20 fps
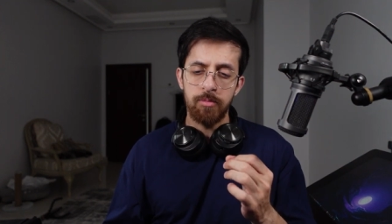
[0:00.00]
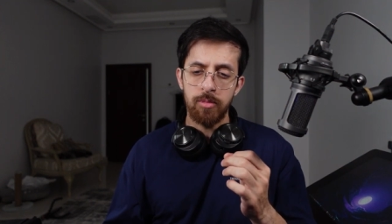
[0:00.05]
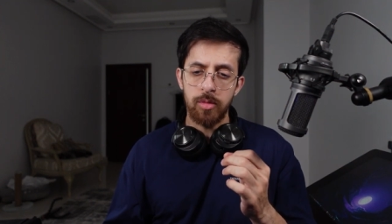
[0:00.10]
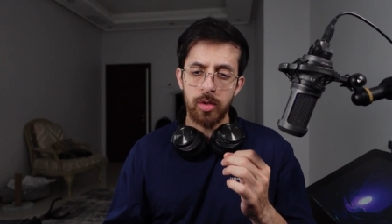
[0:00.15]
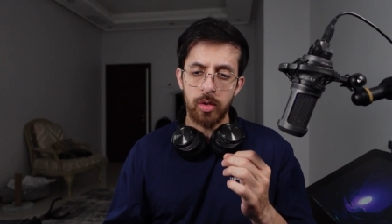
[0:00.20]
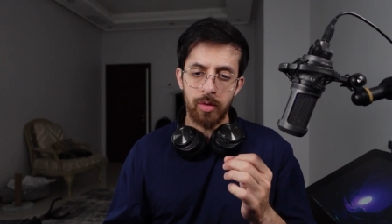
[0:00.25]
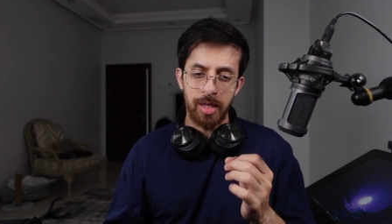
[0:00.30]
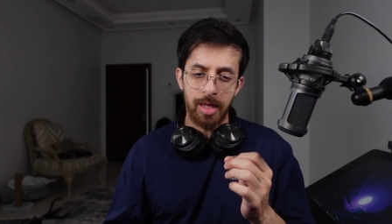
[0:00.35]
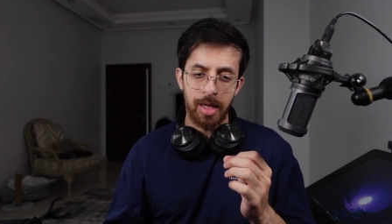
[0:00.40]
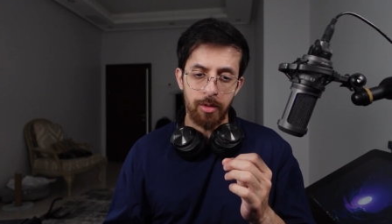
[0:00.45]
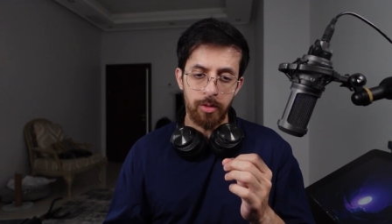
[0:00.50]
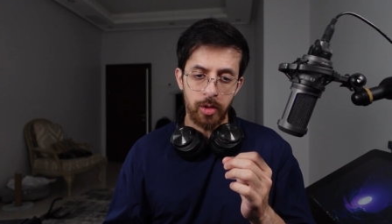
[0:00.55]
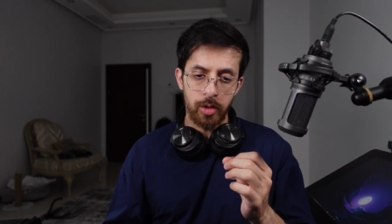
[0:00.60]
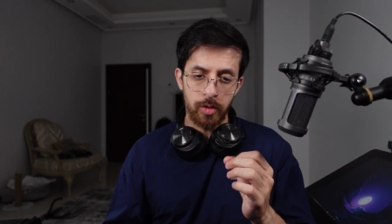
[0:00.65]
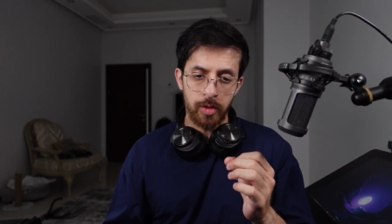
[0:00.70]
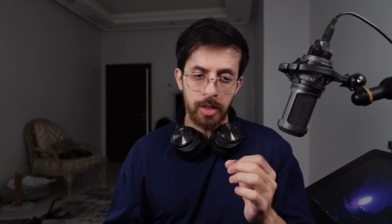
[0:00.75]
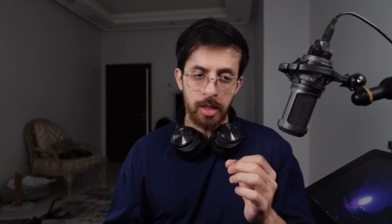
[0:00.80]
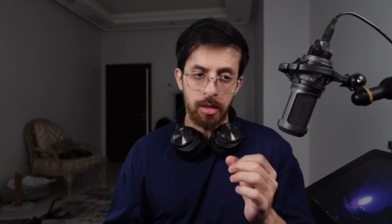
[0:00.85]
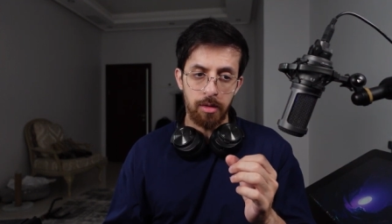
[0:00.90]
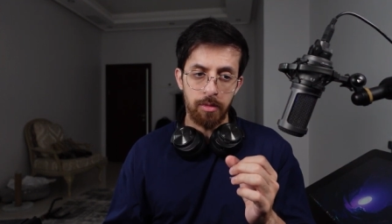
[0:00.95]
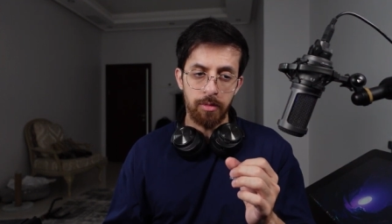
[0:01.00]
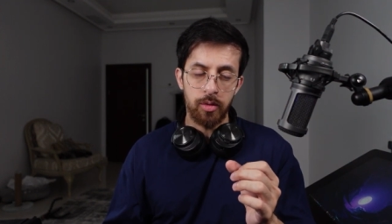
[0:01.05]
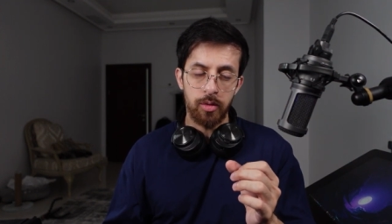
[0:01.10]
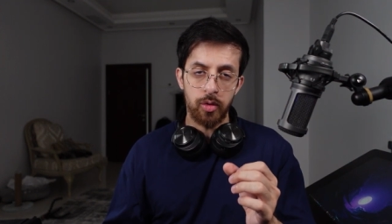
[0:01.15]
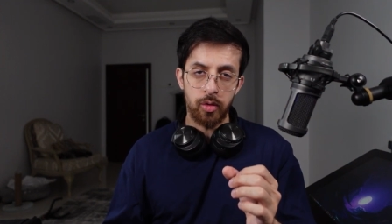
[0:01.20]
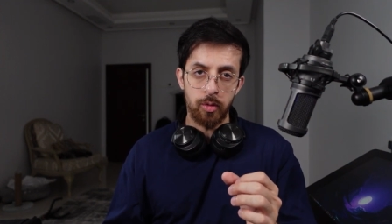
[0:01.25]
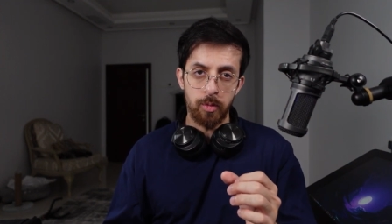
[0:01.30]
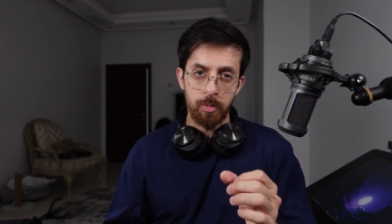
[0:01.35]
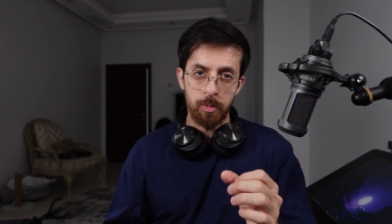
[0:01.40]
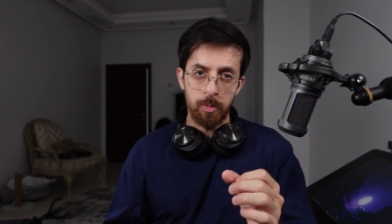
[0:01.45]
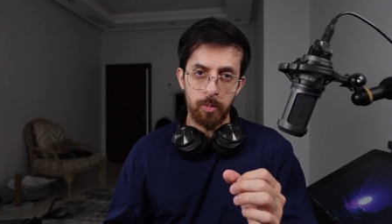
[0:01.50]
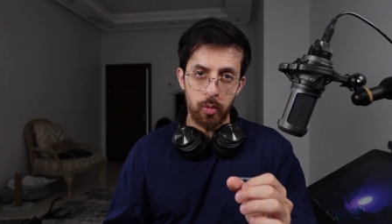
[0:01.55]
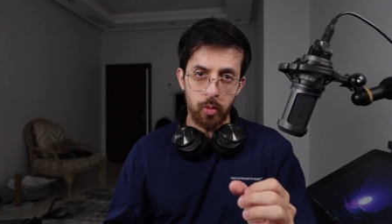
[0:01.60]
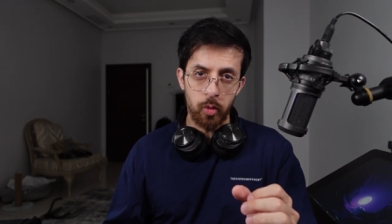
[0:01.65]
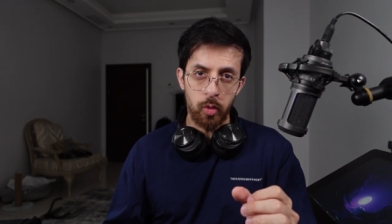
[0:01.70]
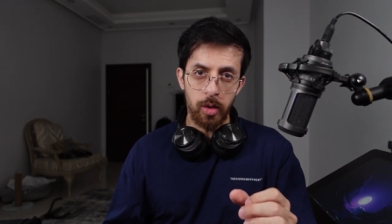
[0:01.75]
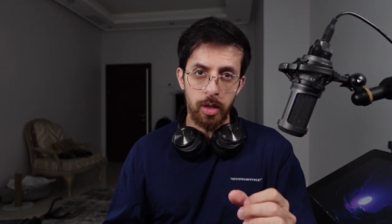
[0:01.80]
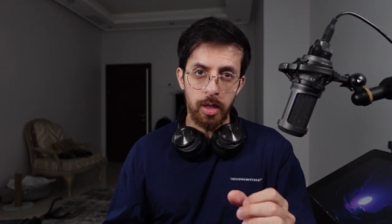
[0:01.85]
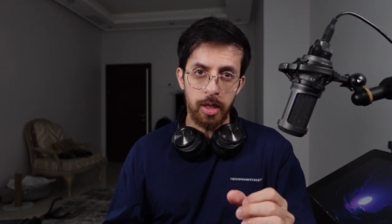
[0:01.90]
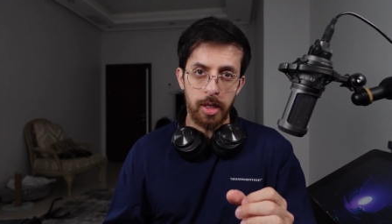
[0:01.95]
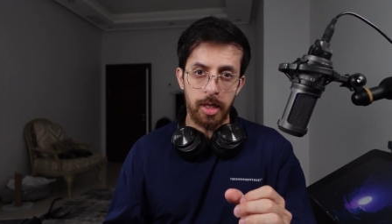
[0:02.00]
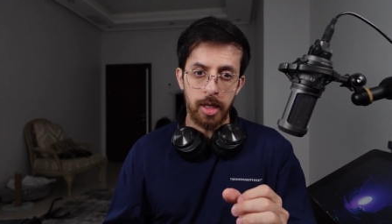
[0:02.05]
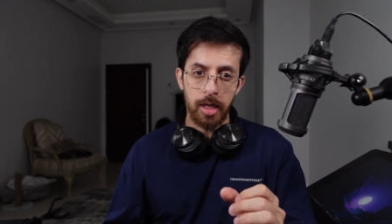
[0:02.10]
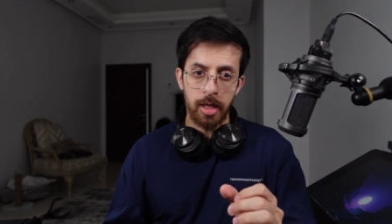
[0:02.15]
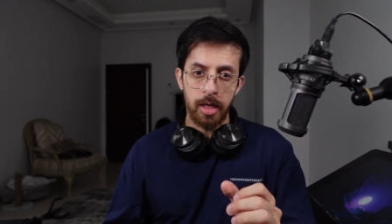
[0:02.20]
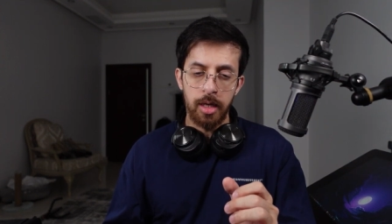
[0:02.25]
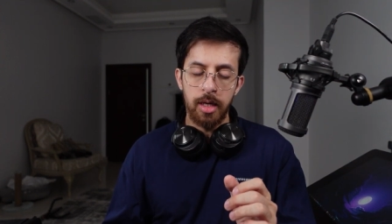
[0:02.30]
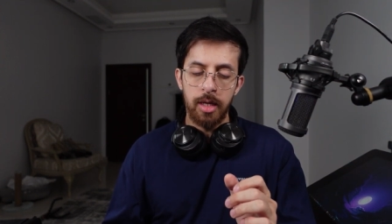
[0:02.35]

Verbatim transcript: you allow yourself to do poorly,